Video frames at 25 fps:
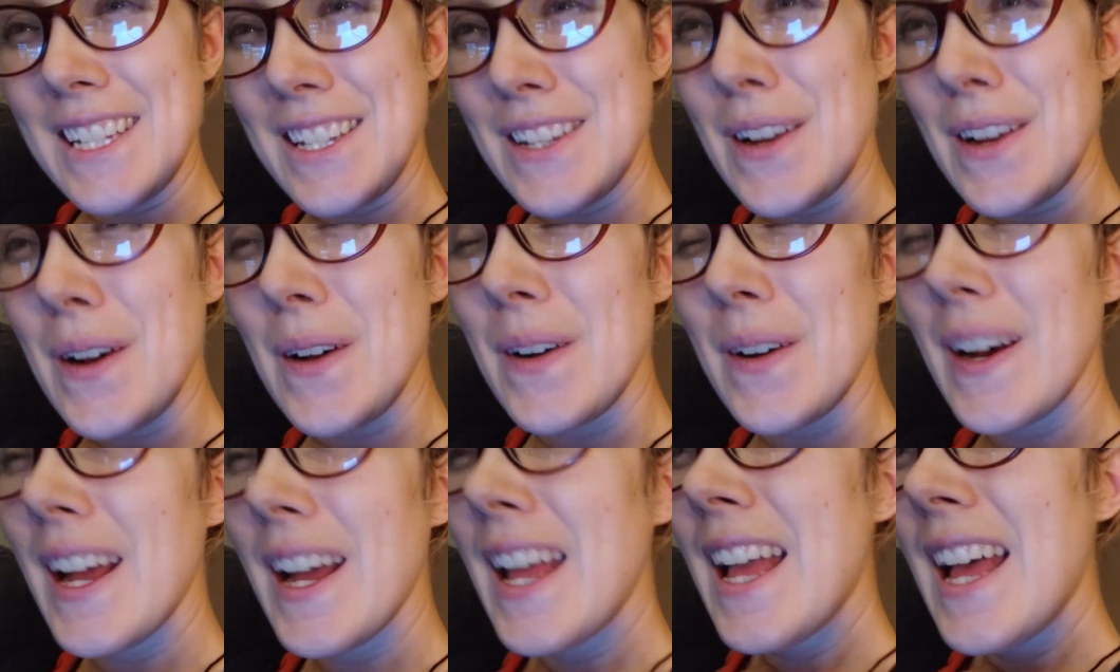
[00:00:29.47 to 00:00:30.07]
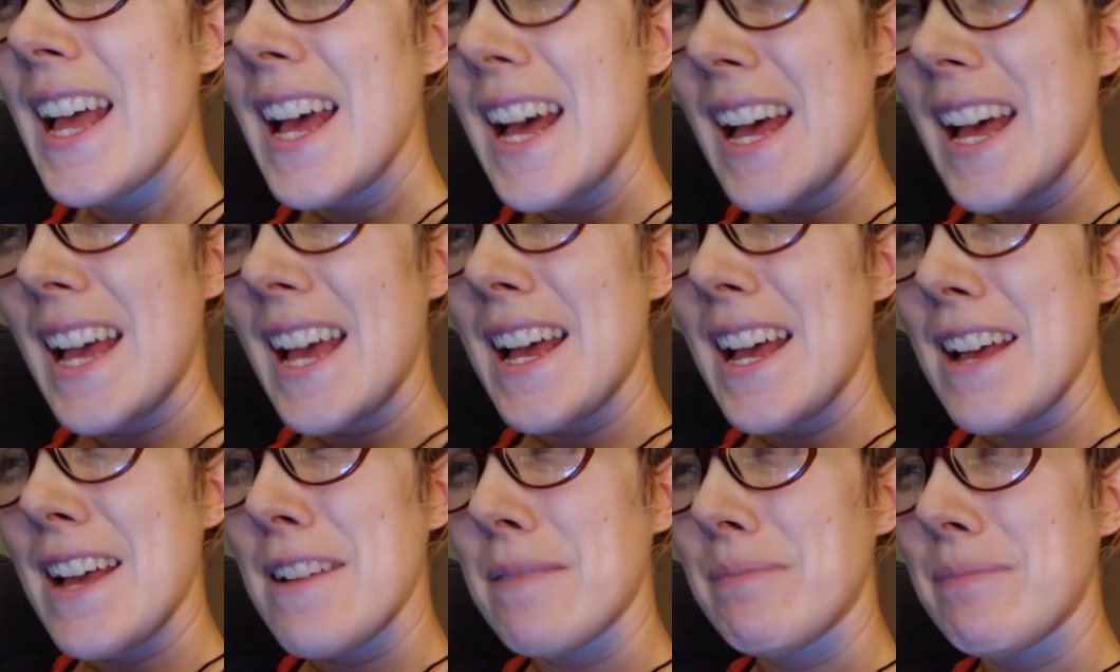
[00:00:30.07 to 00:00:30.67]
so,
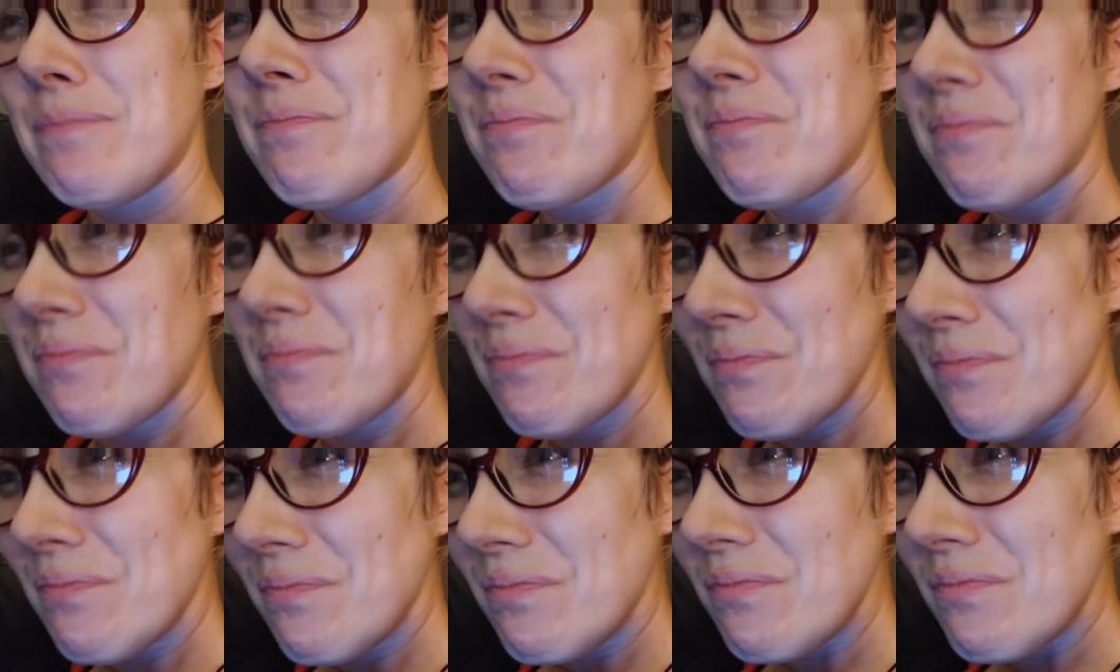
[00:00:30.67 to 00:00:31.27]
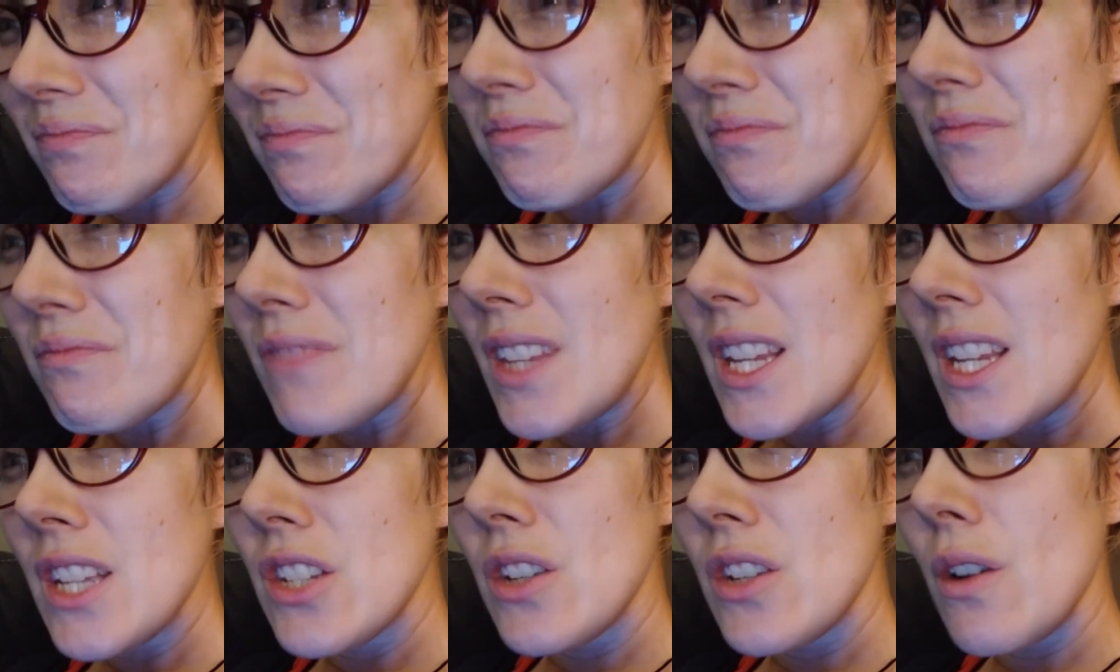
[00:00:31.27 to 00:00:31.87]
um,
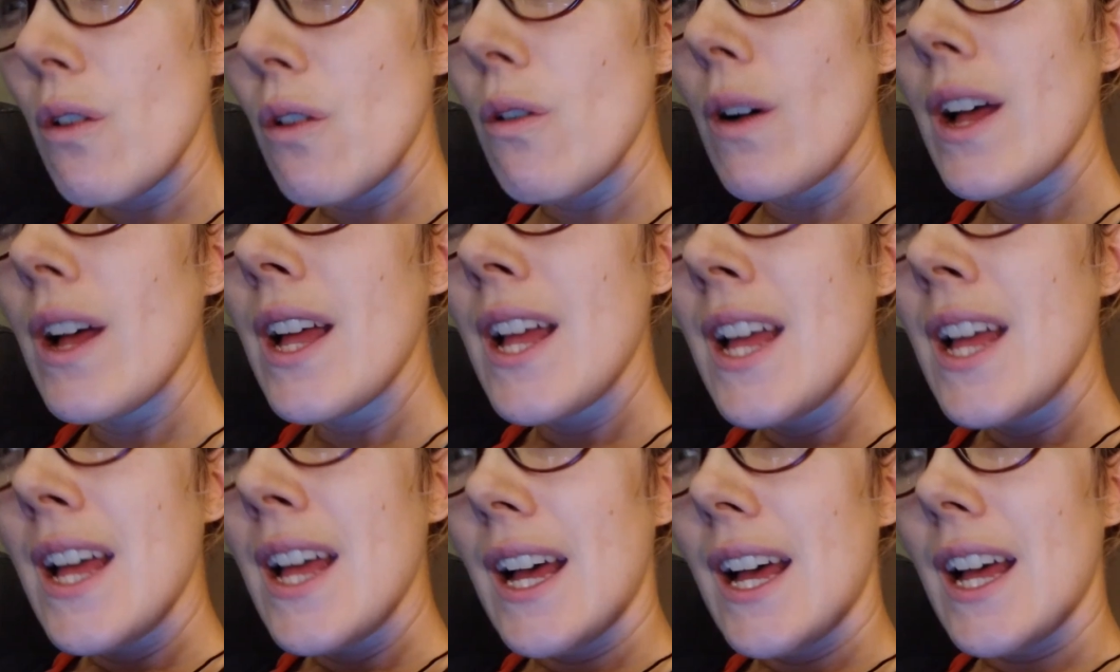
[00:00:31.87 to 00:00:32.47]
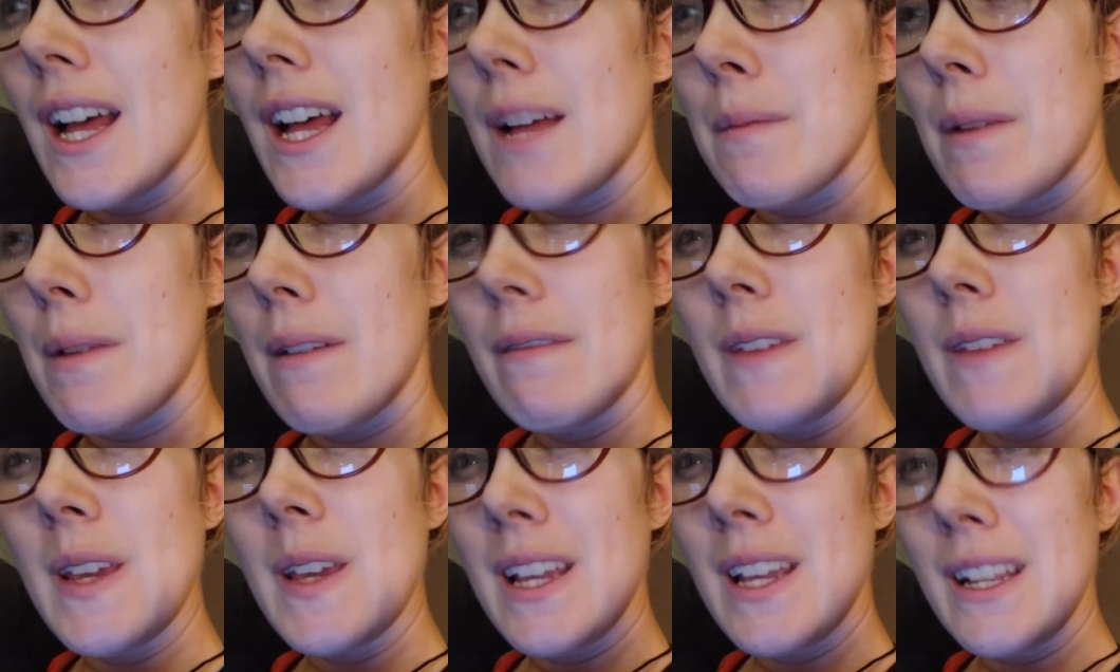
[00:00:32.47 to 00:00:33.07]
so um,
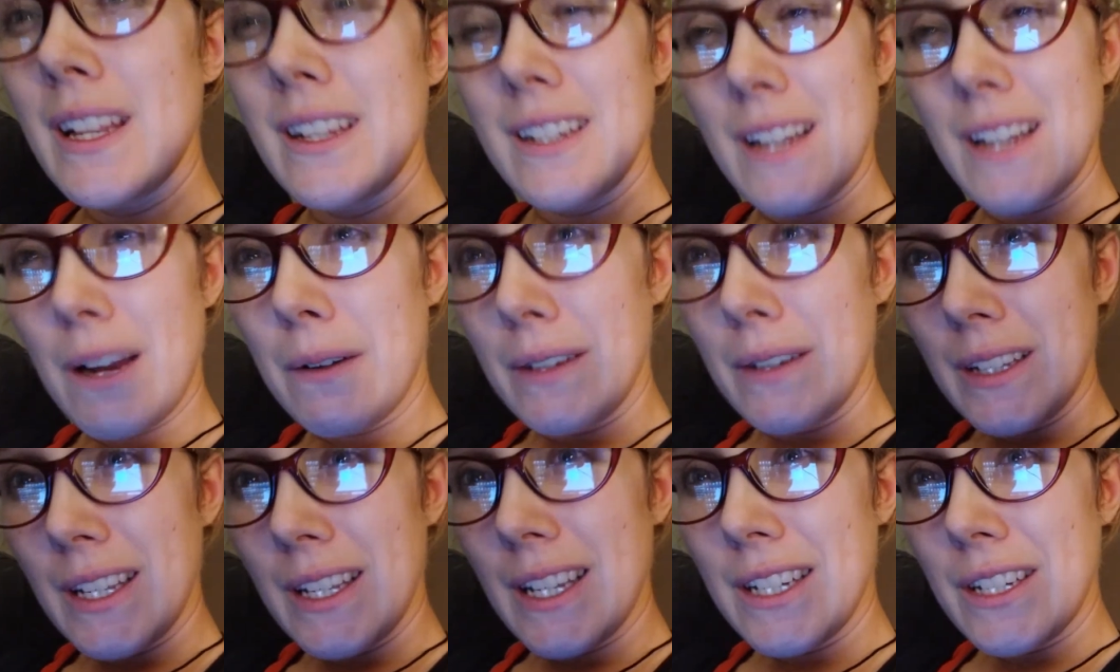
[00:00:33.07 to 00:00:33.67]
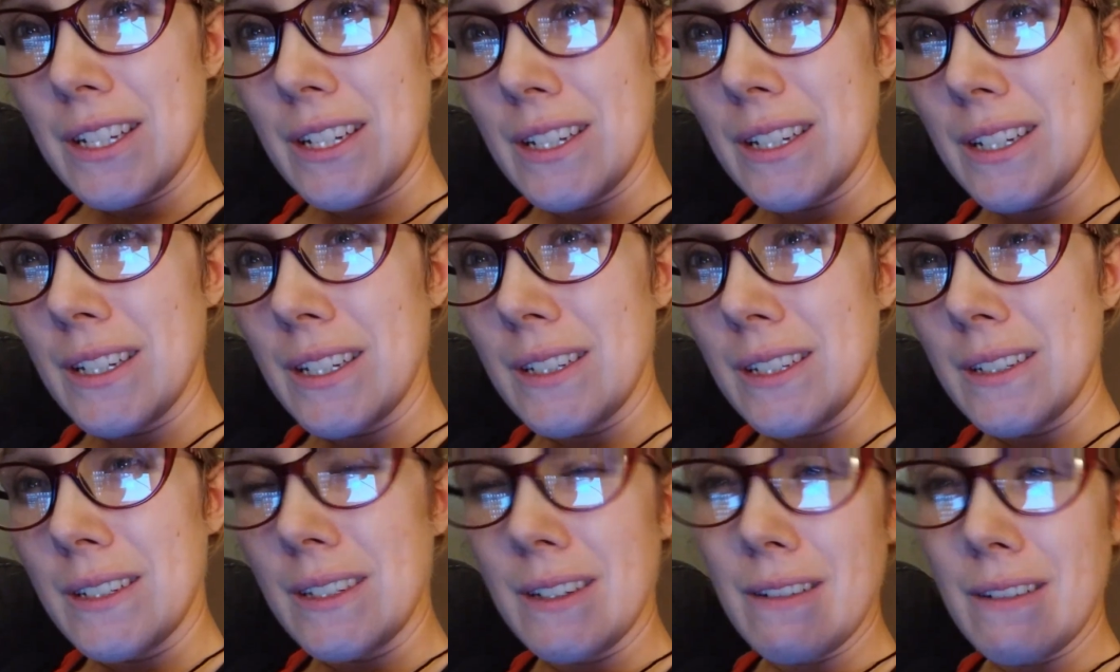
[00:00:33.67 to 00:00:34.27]
vegan, not really
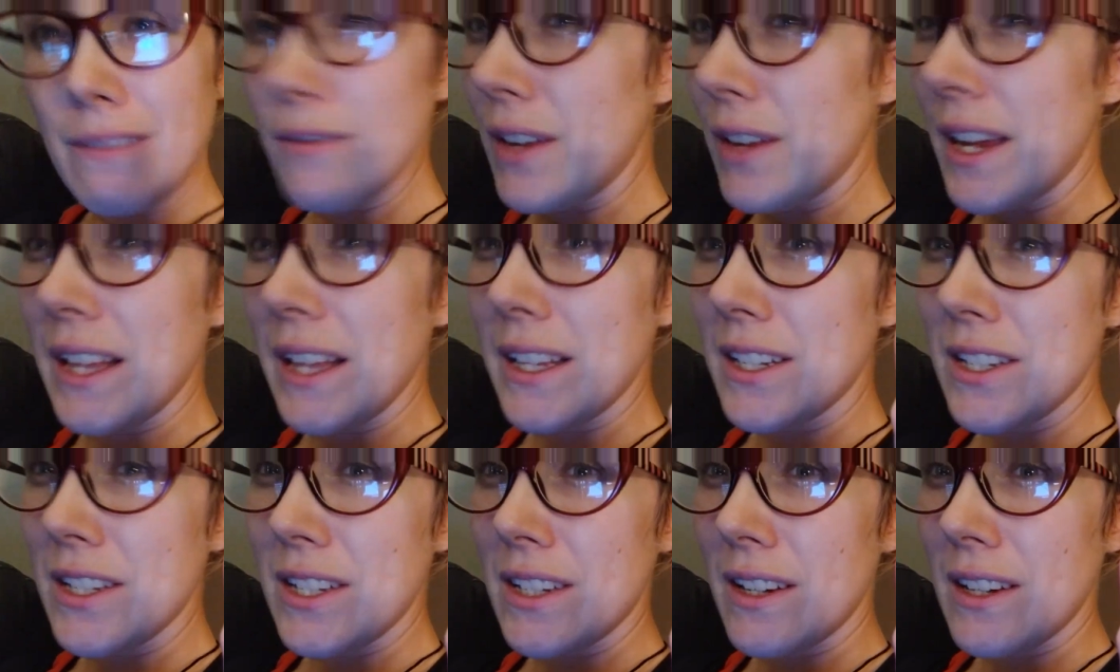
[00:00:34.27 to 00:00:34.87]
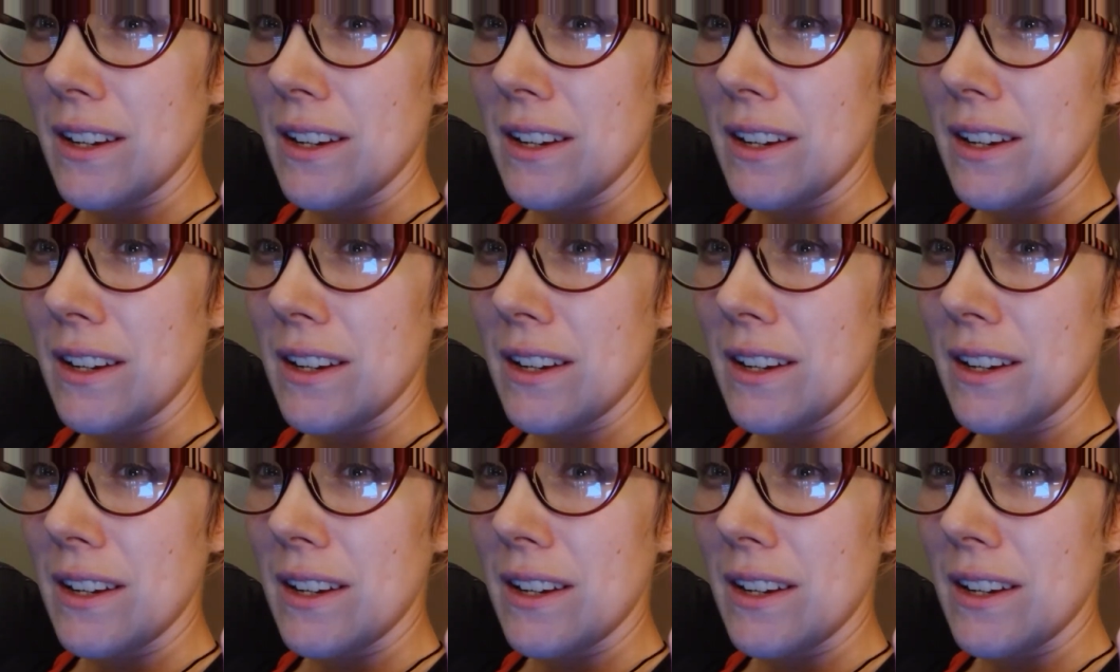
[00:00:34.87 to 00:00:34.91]
into violence.